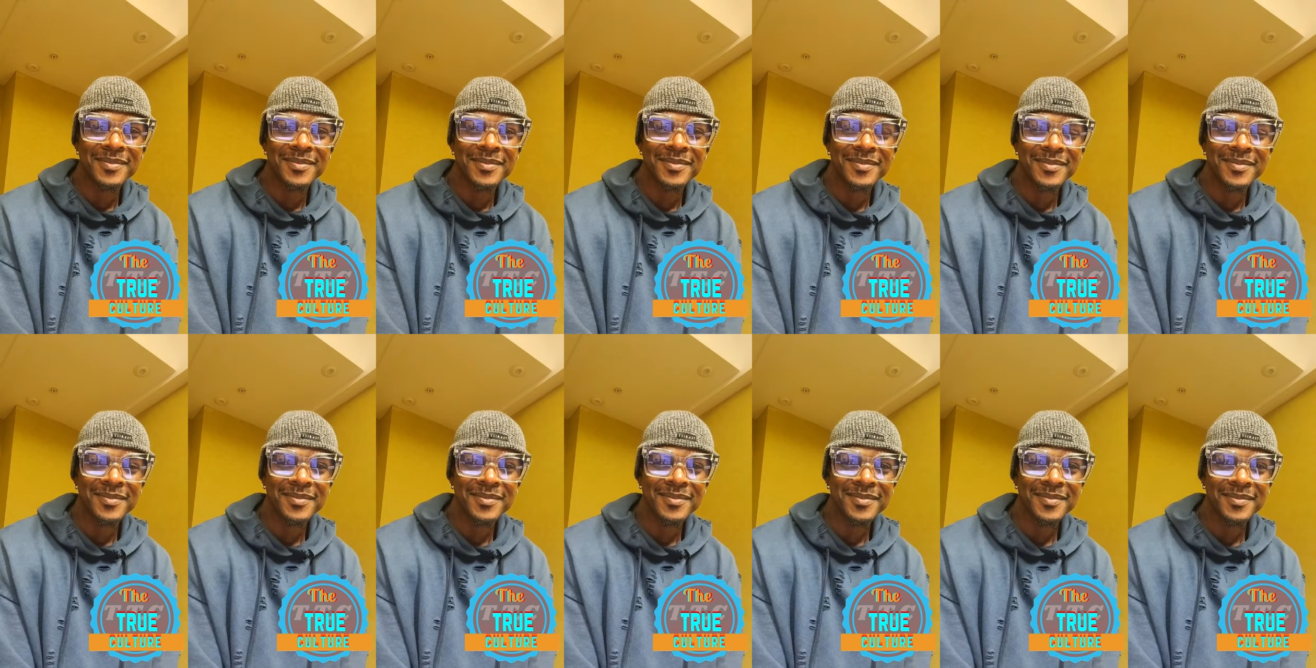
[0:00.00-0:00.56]

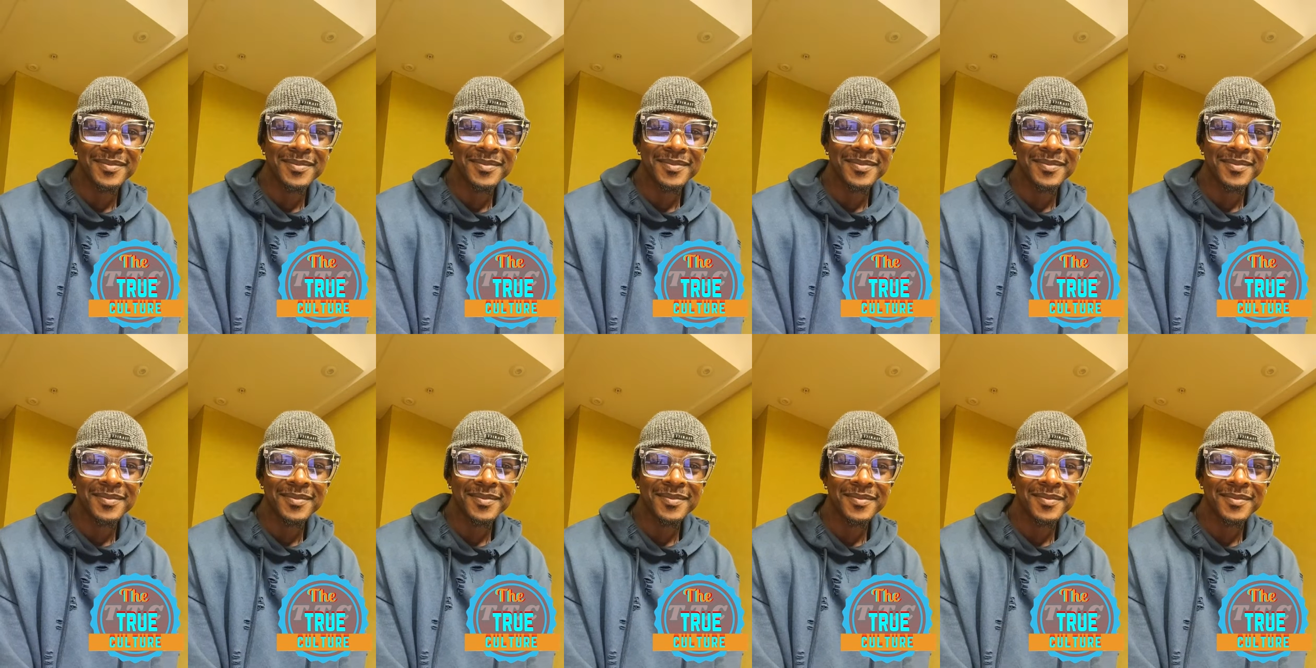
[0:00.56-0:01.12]

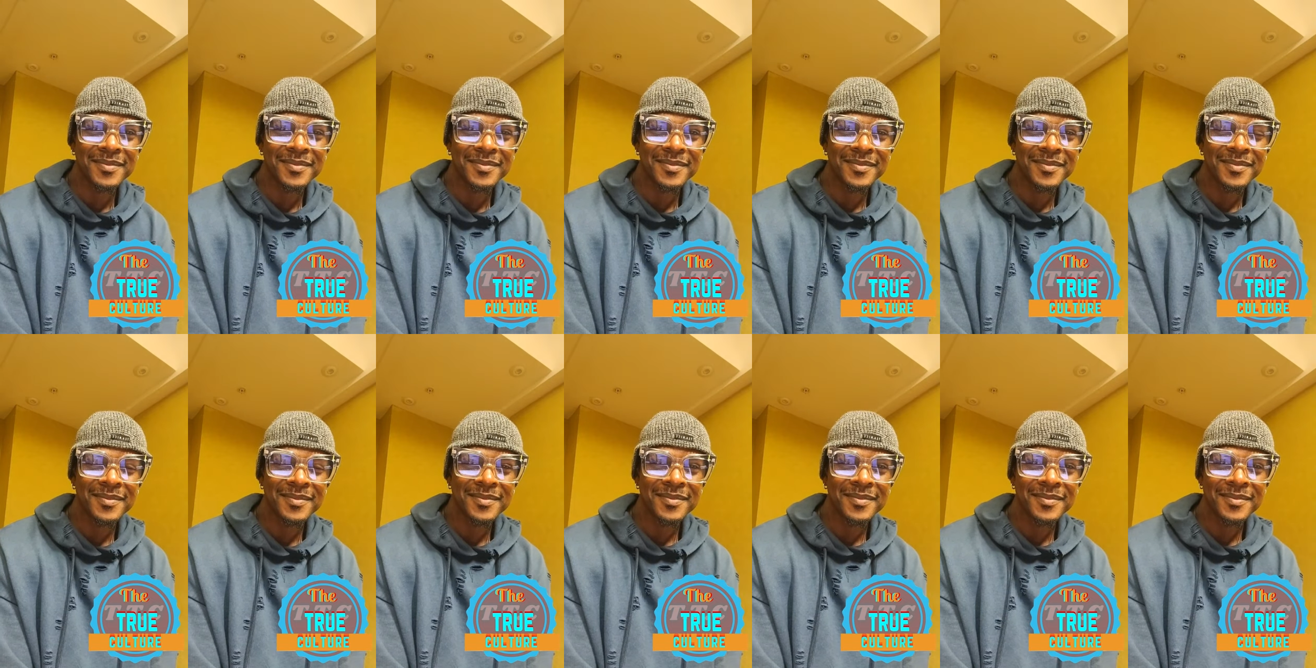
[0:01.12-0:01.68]

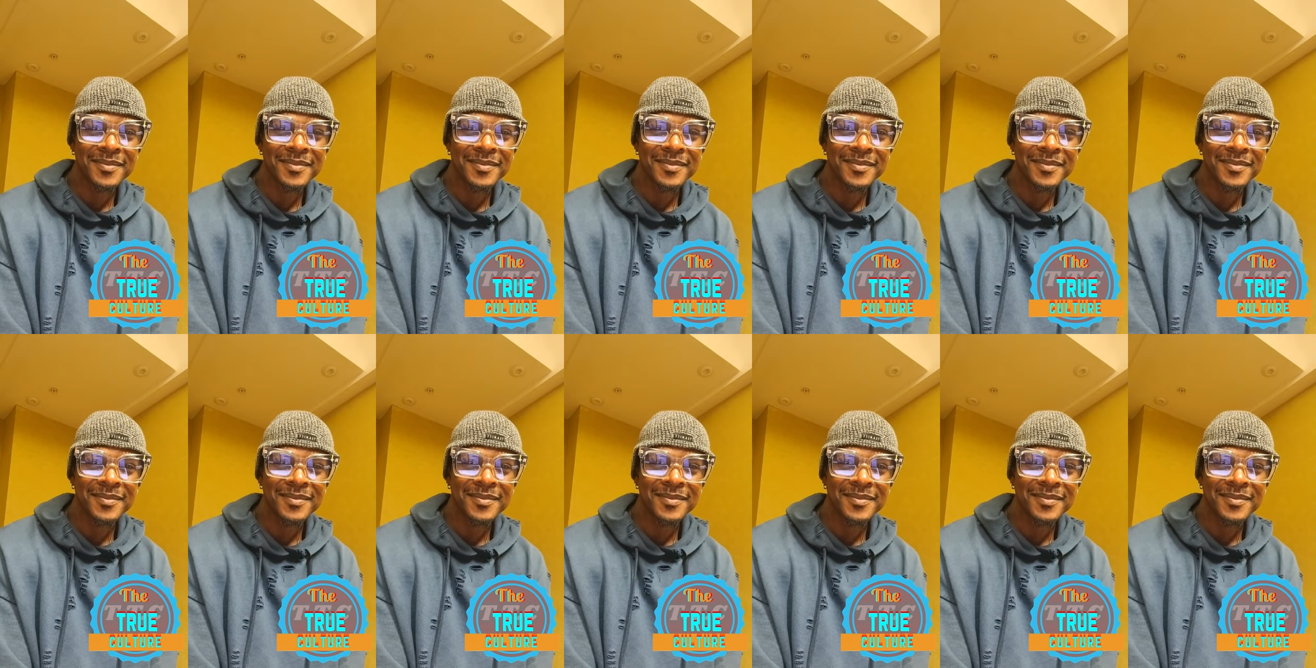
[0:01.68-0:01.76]
No one is speaking in this clip.